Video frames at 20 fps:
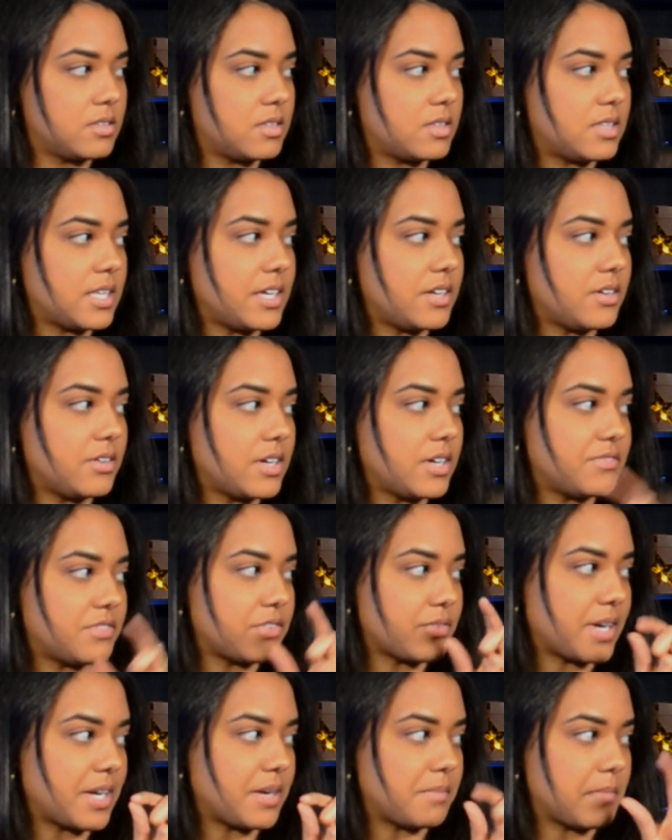They don't have the
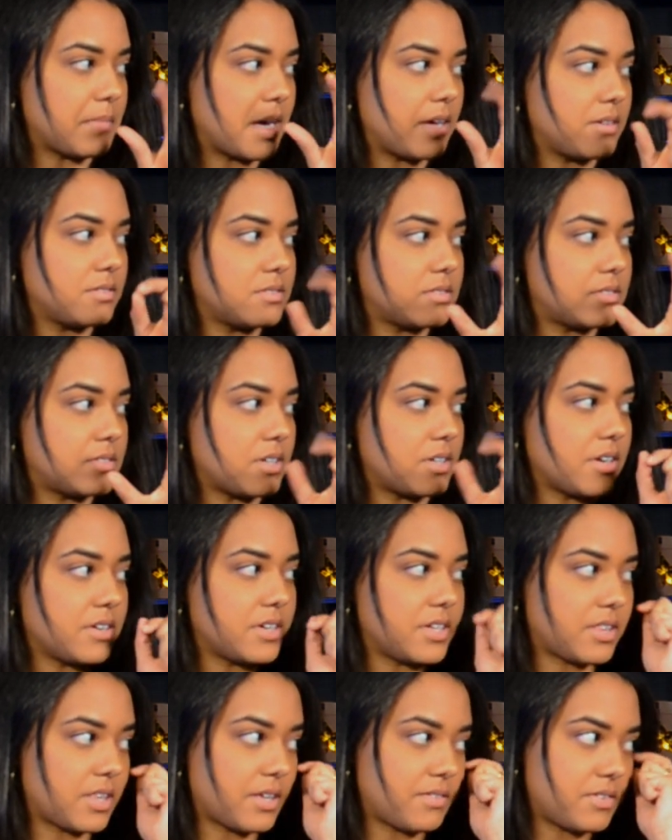right amount, or
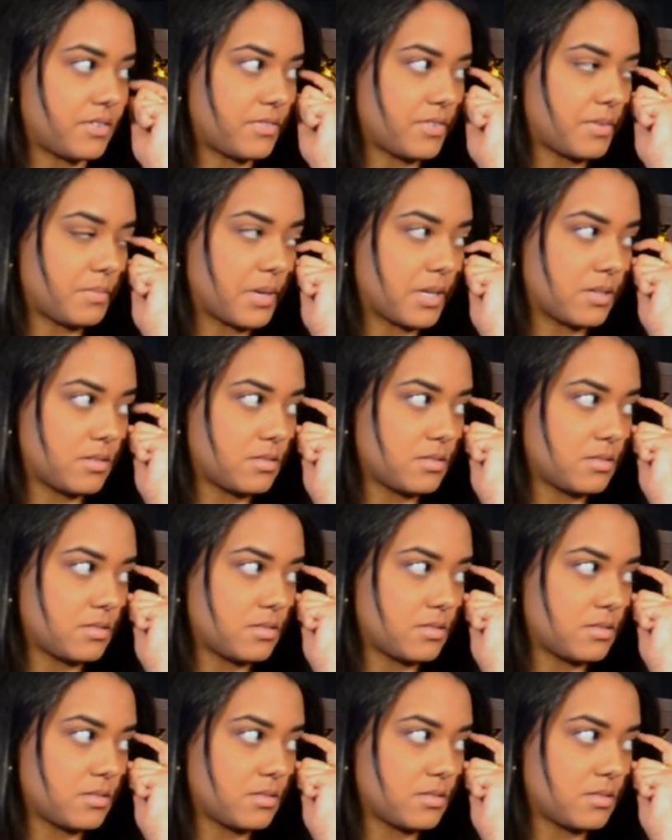did they have different amounts?